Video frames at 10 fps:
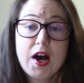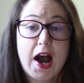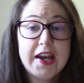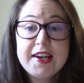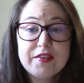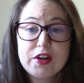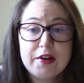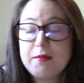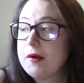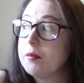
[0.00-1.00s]
I never
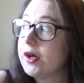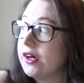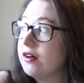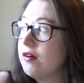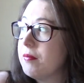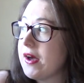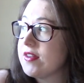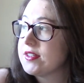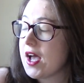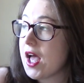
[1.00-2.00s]
remember by
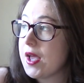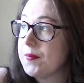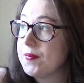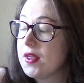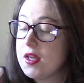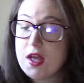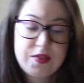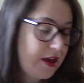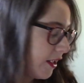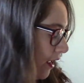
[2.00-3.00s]
the time
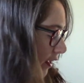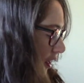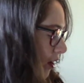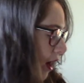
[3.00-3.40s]
they get here.